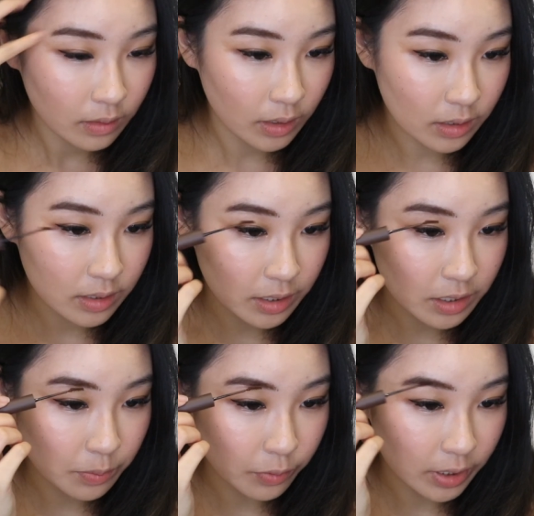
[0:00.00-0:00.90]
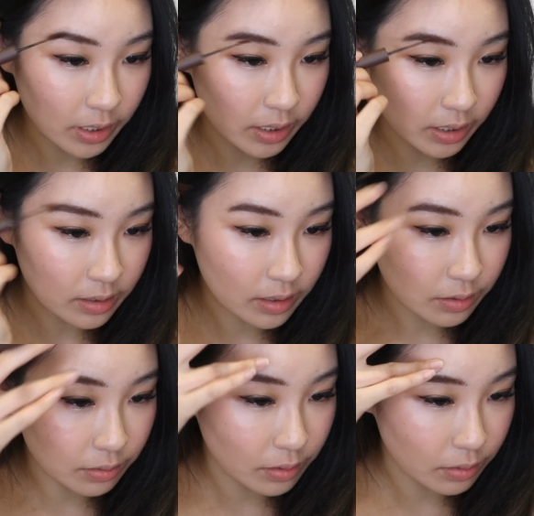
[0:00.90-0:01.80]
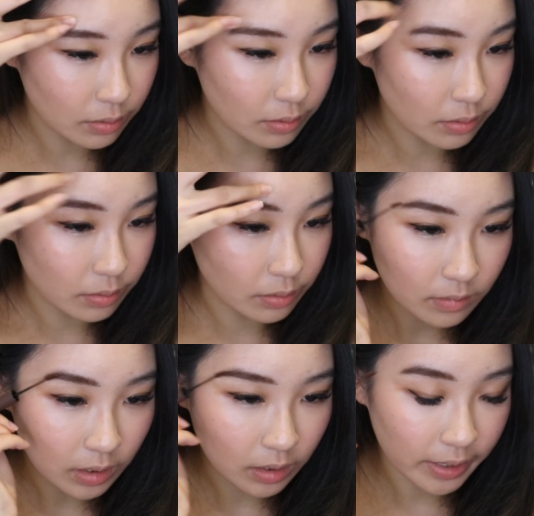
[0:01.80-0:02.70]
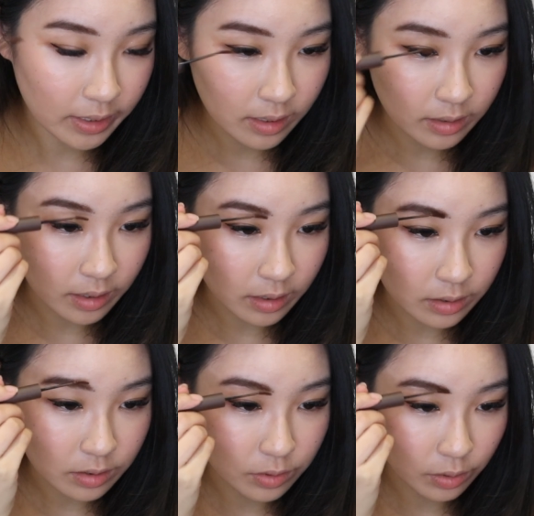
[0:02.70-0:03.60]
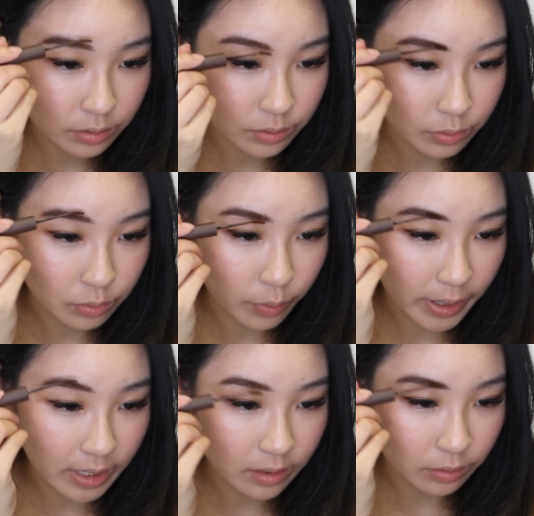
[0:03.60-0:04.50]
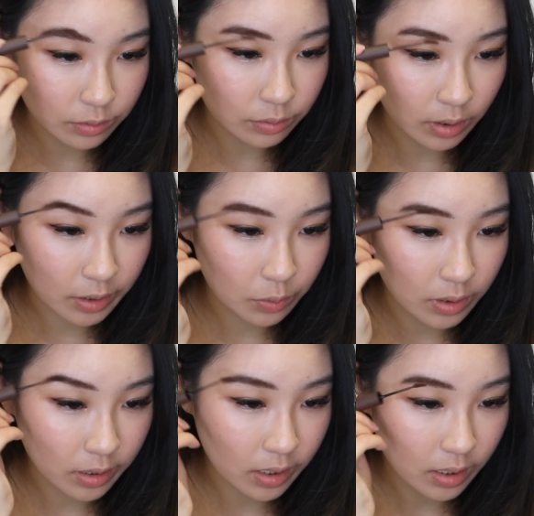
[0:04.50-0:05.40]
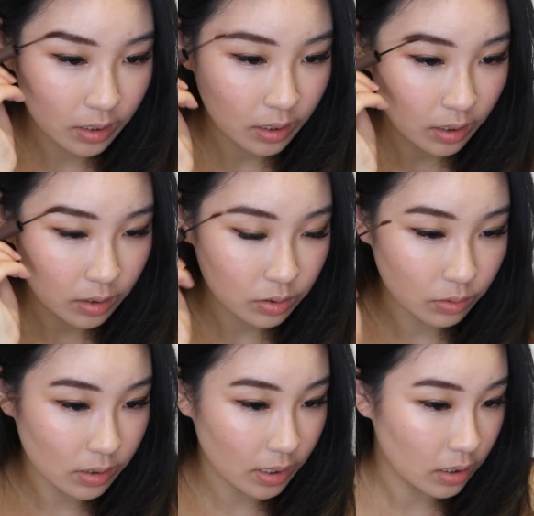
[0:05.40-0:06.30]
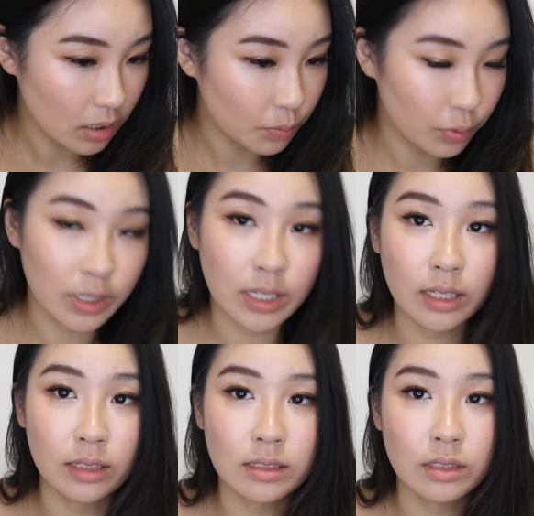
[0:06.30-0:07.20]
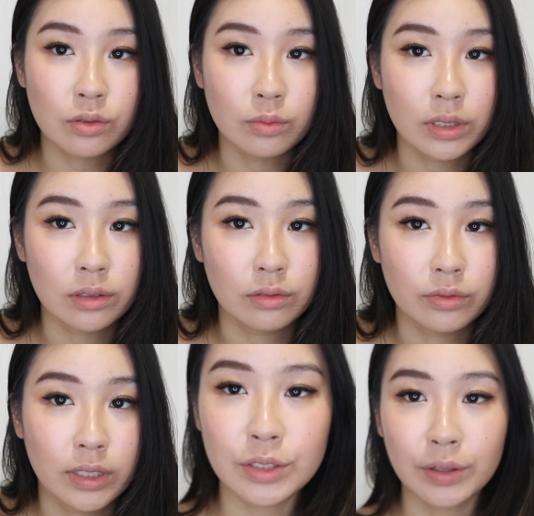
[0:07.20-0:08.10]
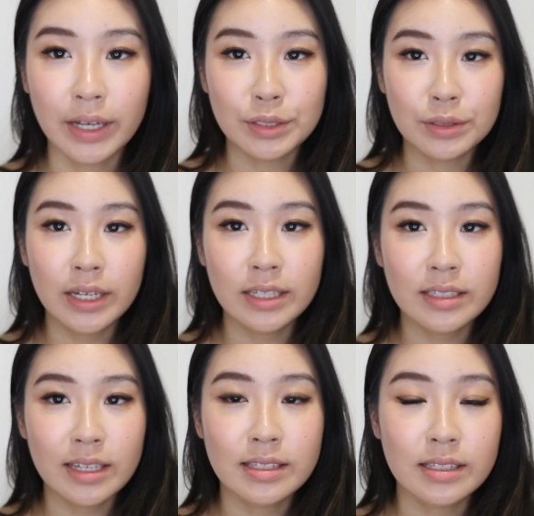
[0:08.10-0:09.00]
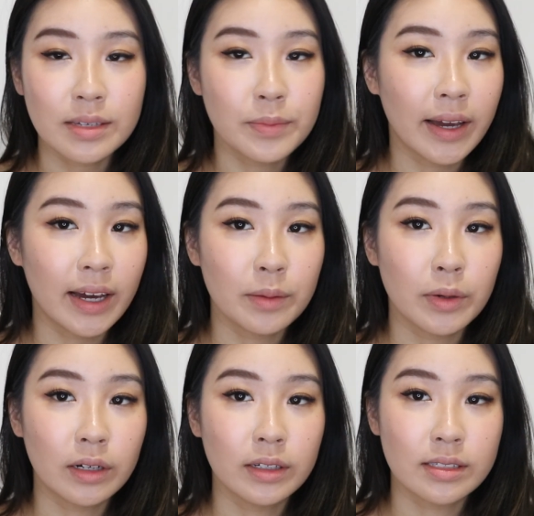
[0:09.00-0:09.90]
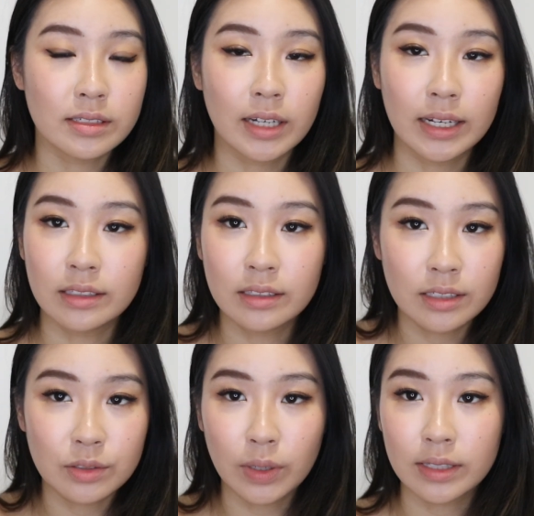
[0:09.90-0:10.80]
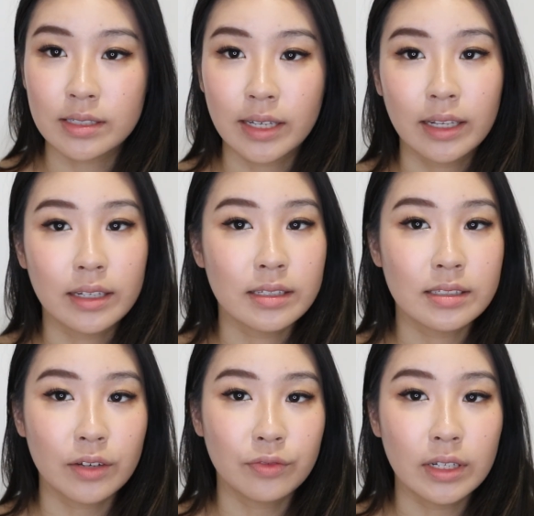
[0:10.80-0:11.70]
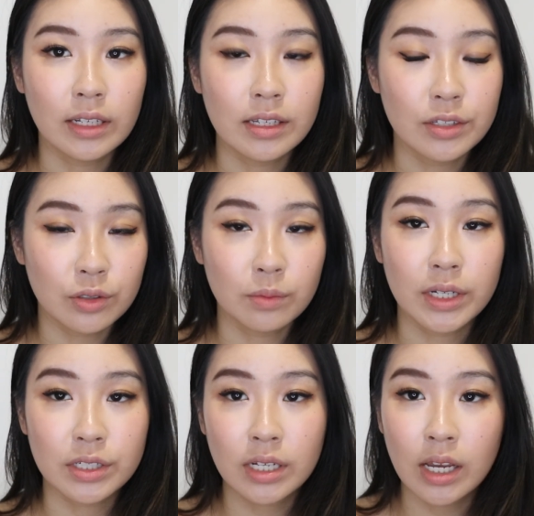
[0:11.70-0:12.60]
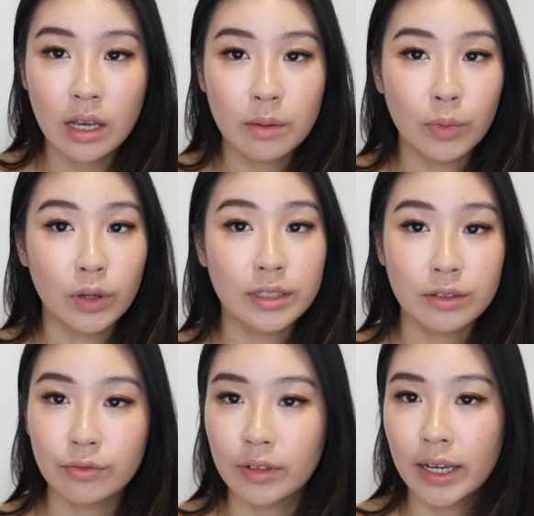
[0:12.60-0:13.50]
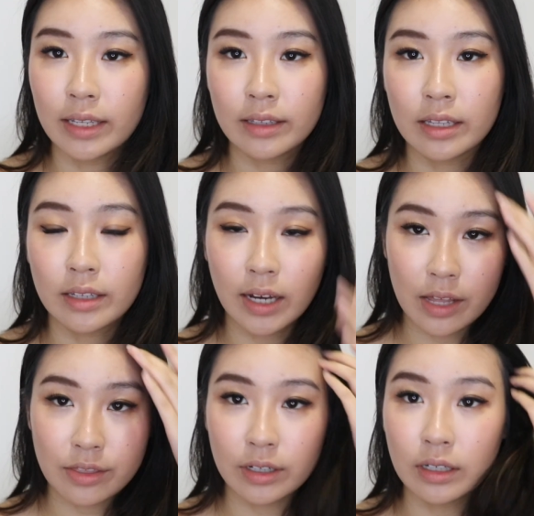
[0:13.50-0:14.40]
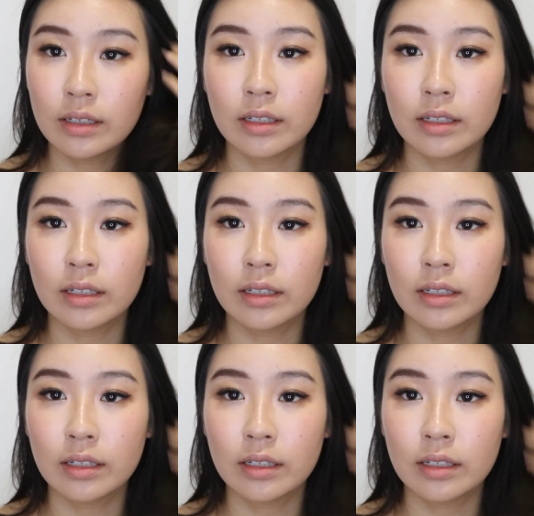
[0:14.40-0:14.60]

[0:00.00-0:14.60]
And it's actually pretty easy to use also. I like it that it's not too wet, not too liquidy. So it's actually pretty easy to maneuver. So as you guys can see, my eyebrow is done. This one side is definitely so much more defined than the other.